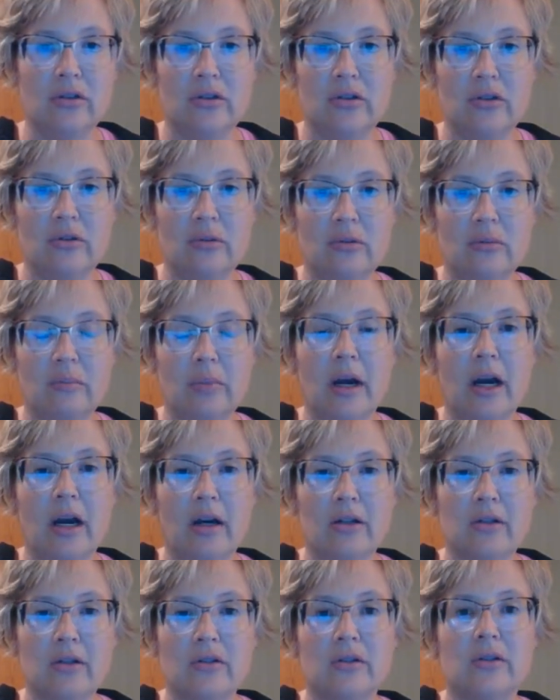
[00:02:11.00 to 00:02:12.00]
two
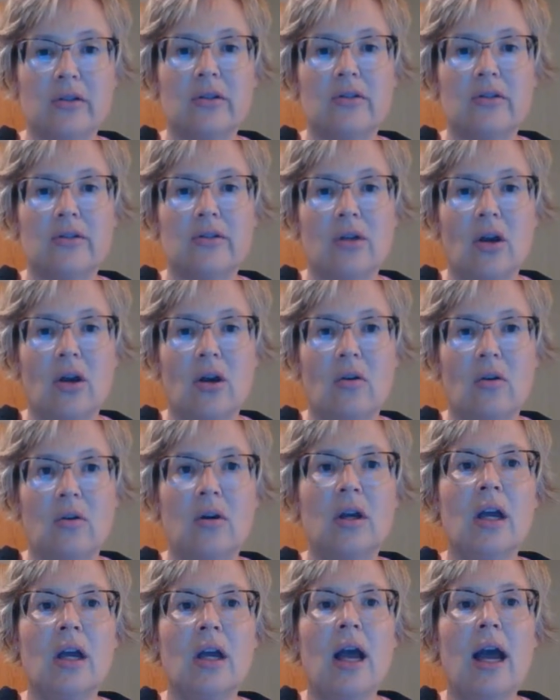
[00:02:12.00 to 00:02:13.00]
parts.
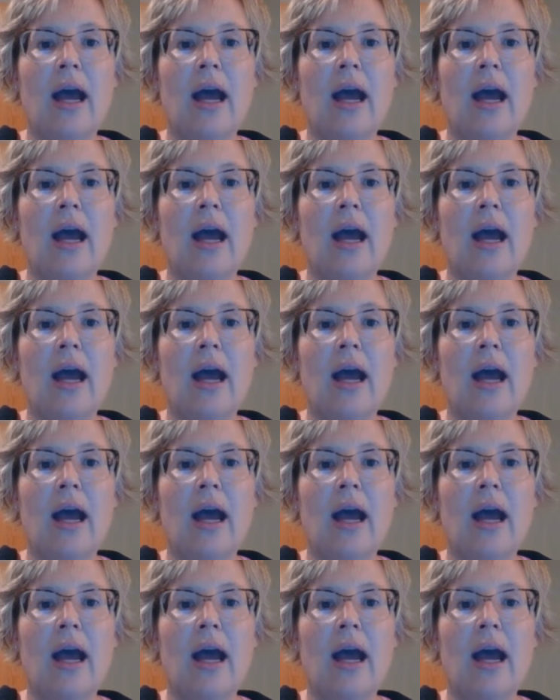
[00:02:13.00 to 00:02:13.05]
So